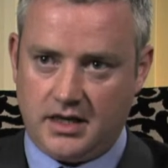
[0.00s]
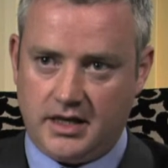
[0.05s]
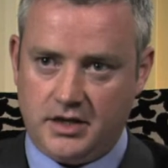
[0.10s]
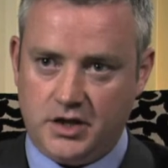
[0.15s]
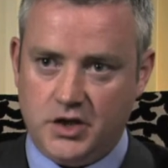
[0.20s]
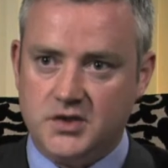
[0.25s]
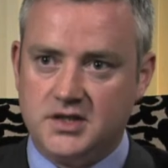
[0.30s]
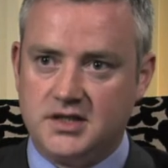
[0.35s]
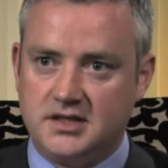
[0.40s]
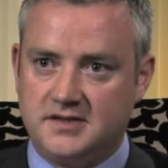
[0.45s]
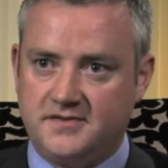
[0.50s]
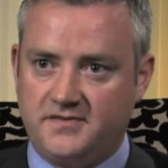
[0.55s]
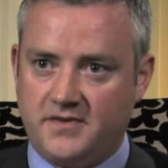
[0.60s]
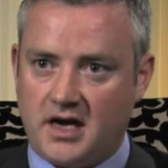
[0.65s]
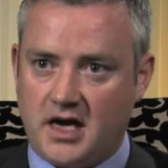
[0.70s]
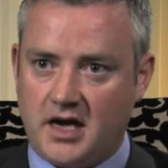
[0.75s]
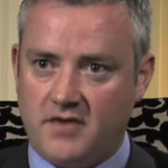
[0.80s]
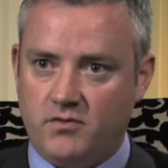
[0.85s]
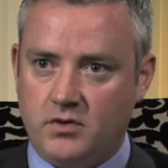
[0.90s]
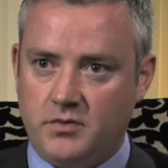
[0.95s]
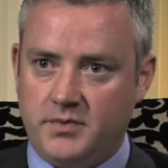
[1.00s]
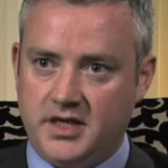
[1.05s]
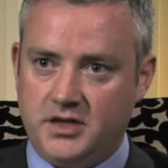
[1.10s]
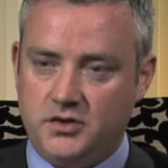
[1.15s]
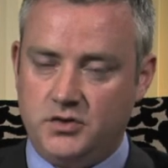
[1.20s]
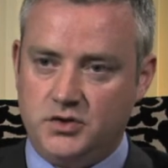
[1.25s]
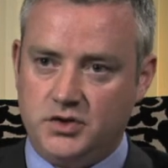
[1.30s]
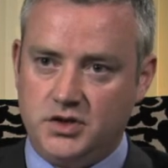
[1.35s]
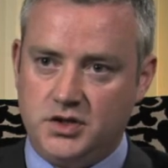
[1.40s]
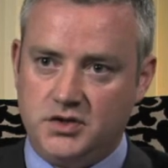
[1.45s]
UCITS 5 will be
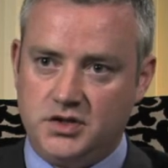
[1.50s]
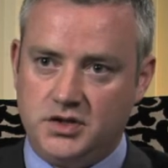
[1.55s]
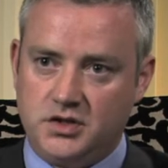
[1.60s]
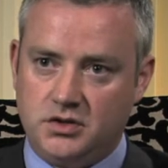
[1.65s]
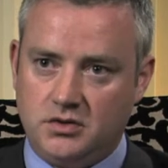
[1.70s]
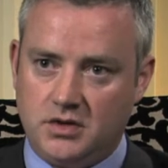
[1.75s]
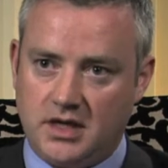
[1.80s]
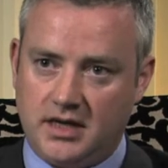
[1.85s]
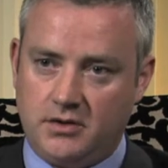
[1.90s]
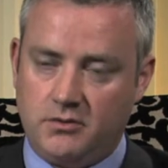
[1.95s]
introduced